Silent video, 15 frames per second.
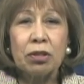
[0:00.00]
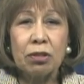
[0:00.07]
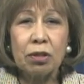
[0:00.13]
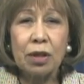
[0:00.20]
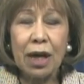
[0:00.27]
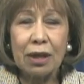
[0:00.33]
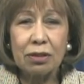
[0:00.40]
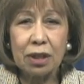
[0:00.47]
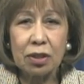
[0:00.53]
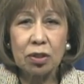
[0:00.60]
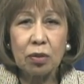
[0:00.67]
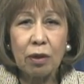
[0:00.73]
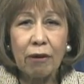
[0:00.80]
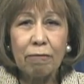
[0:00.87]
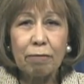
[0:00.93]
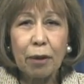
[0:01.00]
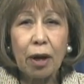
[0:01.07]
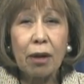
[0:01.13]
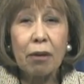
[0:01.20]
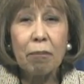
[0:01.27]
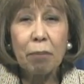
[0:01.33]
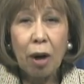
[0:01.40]
2012
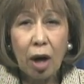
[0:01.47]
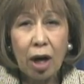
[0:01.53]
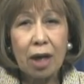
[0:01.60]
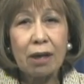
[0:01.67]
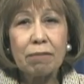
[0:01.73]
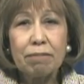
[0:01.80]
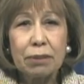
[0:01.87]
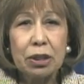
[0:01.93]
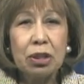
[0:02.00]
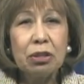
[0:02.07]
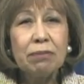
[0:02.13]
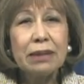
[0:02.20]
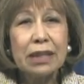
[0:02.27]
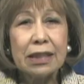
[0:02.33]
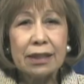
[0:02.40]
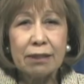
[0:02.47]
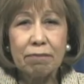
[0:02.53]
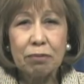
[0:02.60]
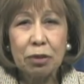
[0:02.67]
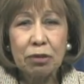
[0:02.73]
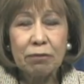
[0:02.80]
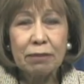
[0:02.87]
park bituminous
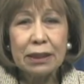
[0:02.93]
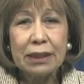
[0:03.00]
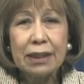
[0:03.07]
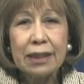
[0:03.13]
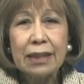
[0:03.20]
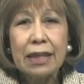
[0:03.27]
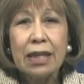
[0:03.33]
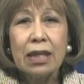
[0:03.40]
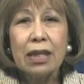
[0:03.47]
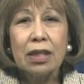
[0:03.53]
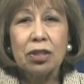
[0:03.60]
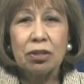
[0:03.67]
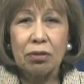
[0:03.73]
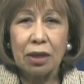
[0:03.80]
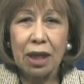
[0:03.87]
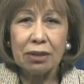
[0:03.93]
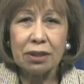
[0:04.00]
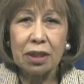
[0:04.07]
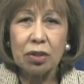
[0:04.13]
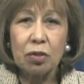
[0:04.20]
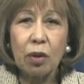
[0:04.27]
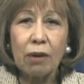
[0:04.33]
improvement,
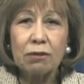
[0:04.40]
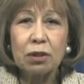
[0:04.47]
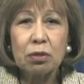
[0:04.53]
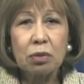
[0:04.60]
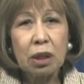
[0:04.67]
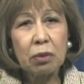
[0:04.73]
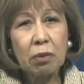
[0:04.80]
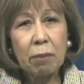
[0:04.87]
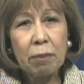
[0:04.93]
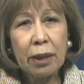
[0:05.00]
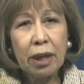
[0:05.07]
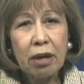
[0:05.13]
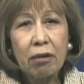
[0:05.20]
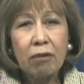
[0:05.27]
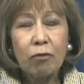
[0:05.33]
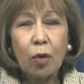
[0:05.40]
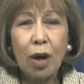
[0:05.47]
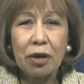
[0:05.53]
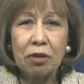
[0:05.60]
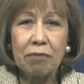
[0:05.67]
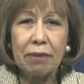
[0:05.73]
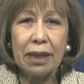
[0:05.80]
2012 street repair of
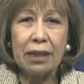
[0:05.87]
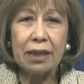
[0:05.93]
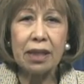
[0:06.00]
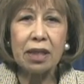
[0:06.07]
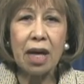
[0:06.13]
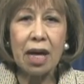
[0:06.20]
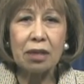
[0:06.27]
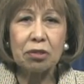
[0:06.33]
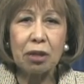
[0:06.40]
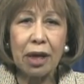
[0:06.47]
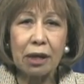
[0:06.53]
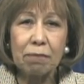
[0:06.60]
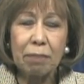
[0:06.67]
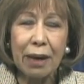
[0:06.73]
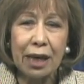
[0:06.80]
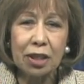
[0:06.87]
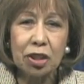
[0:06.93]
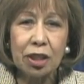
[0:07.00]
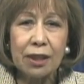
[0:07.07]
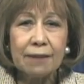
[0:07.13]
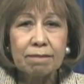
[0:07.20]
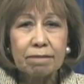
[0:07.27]
water main and contract
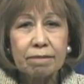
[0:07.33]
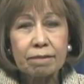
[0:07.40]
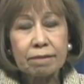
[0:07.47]
patching,